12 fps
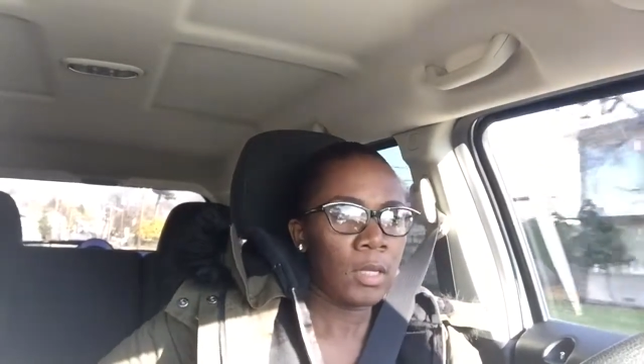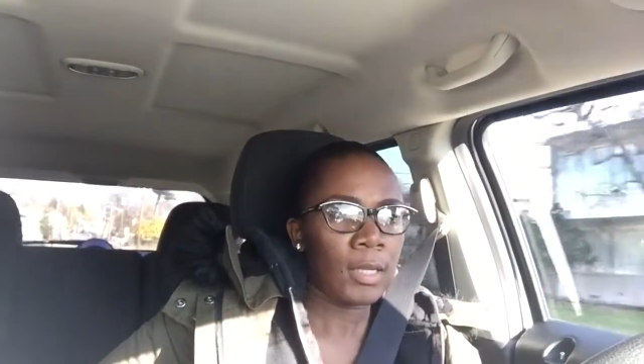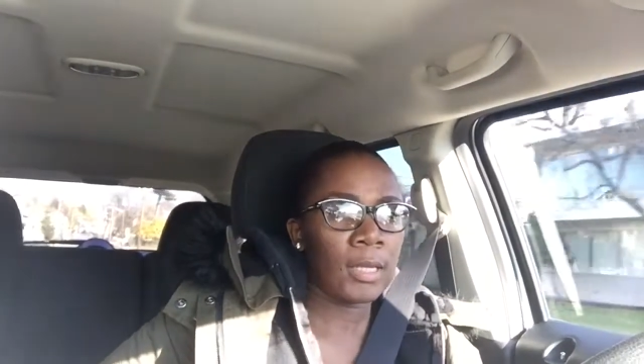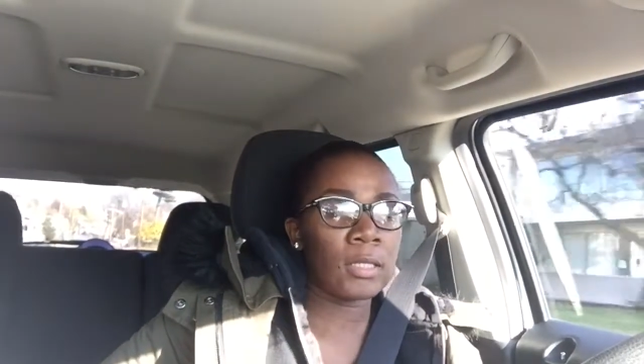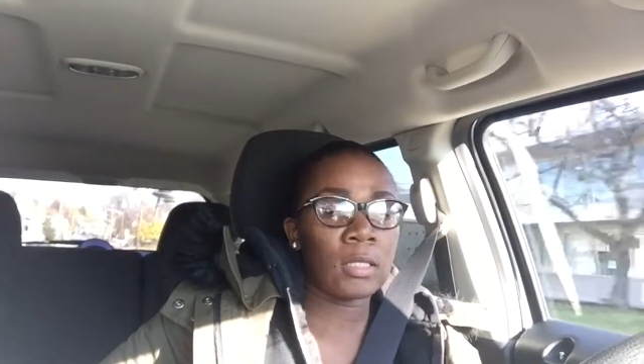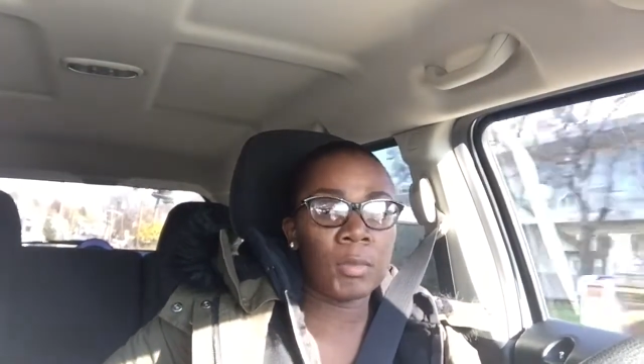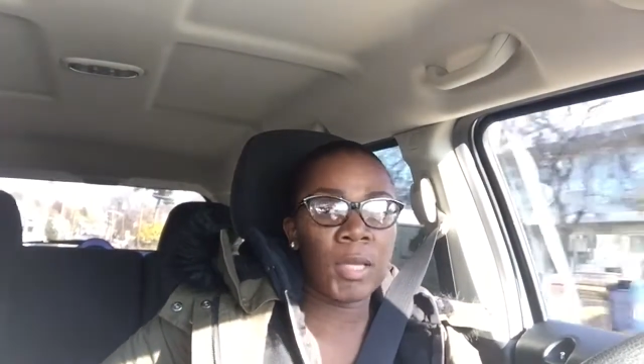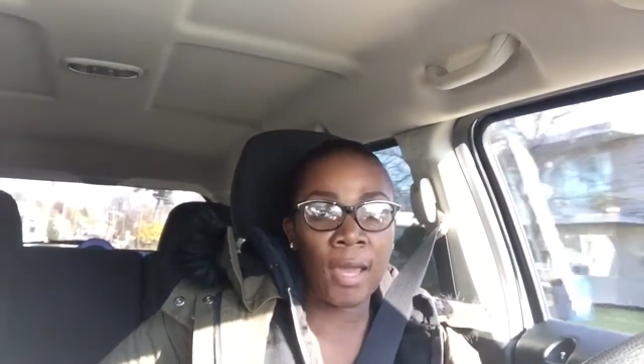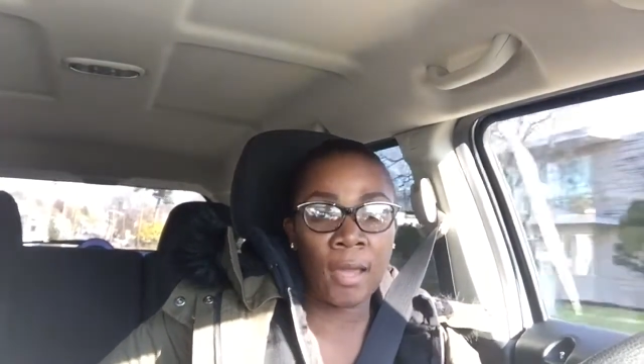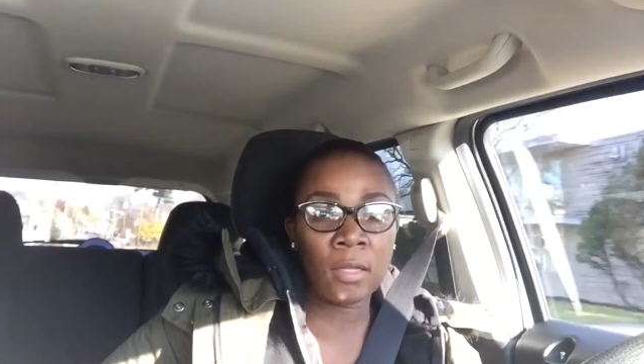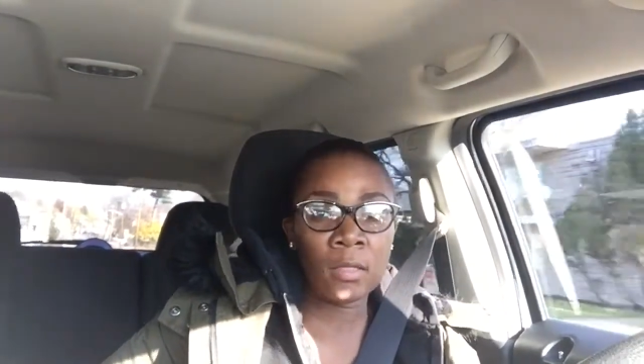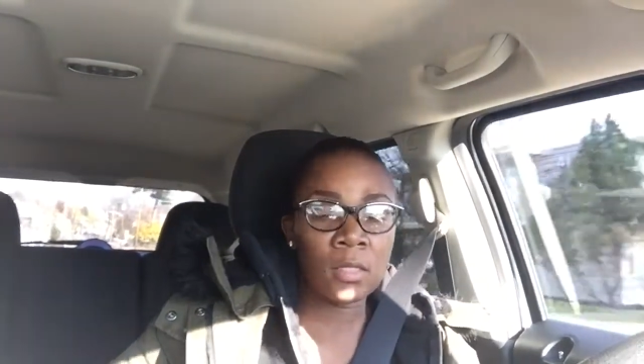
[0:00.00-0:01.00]
get some
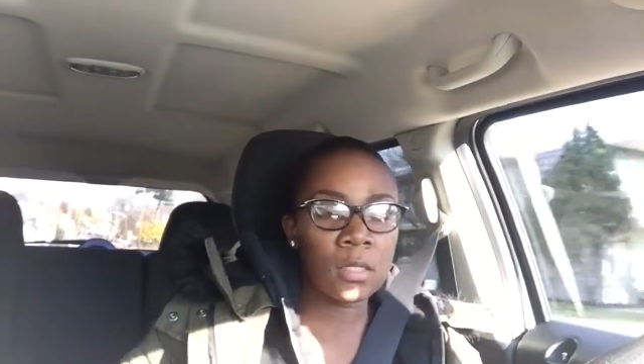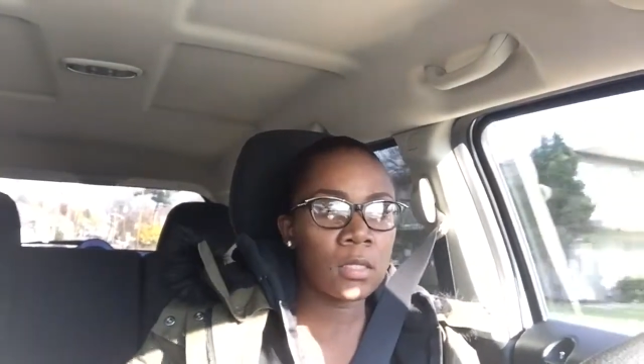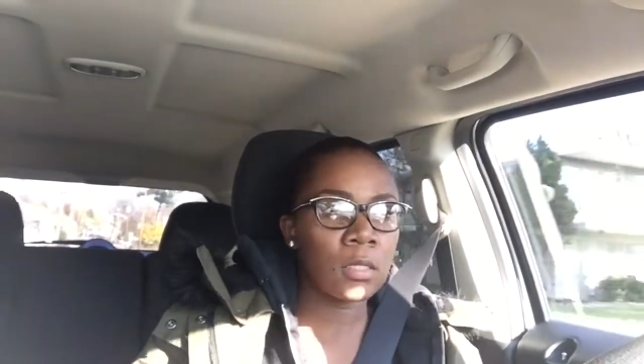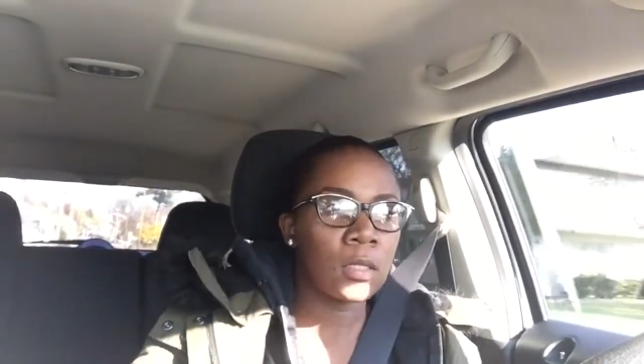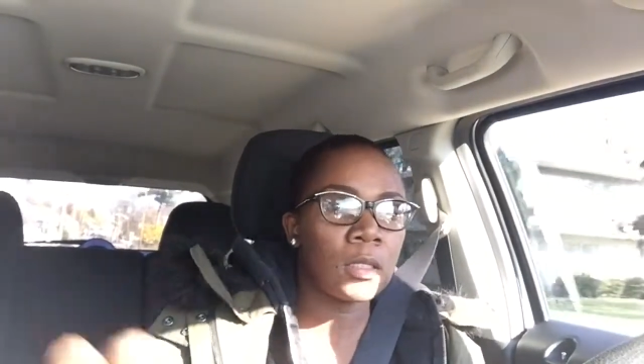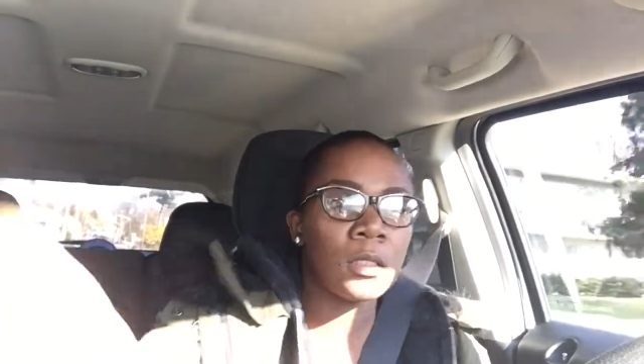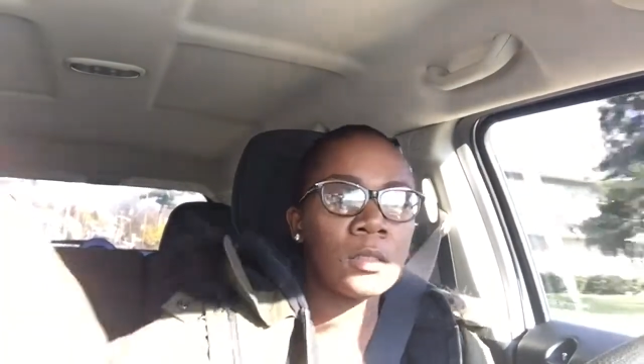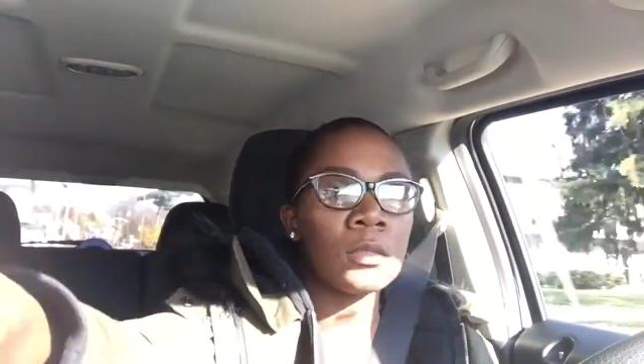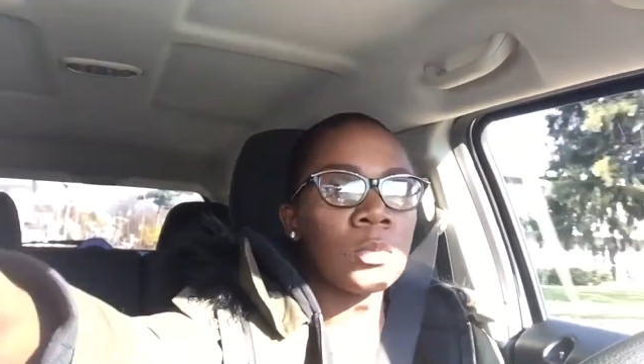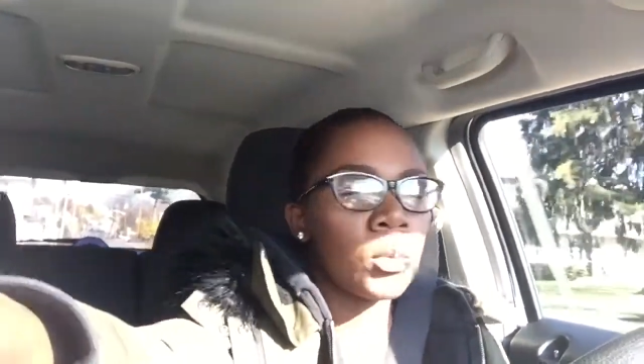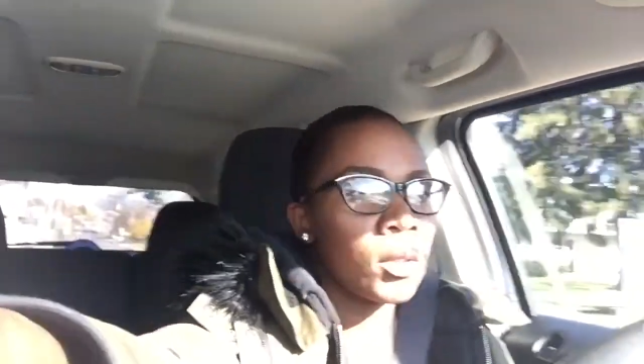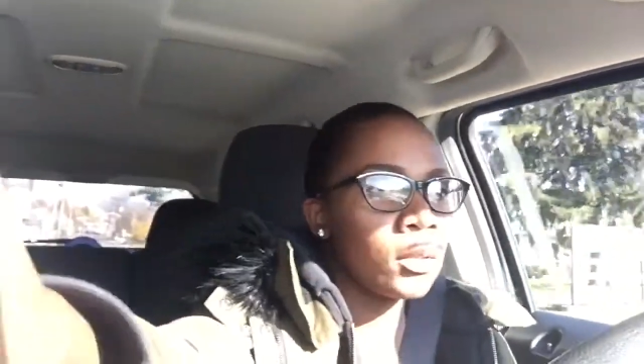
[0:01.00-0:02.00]
gas
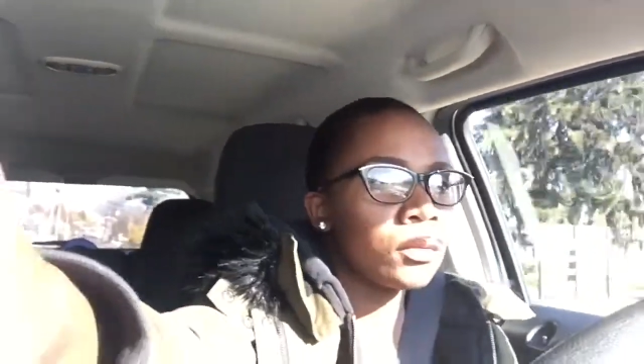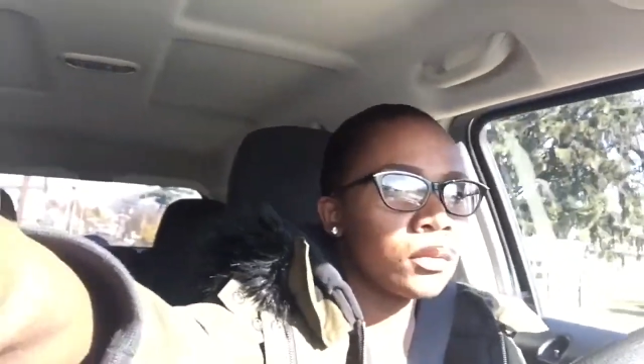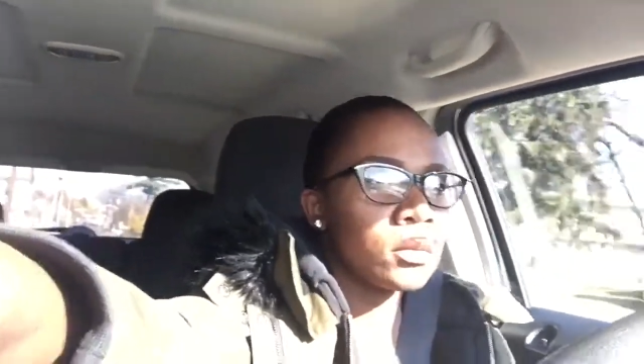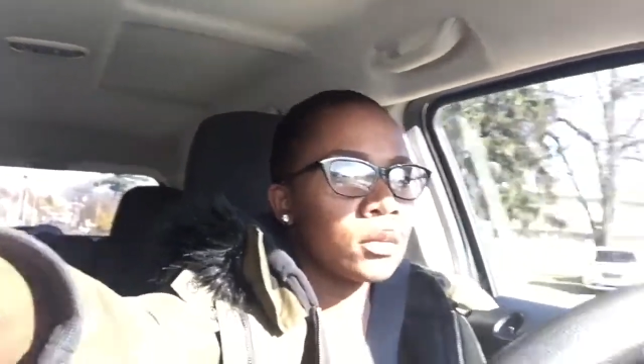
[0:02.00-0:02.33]
as well.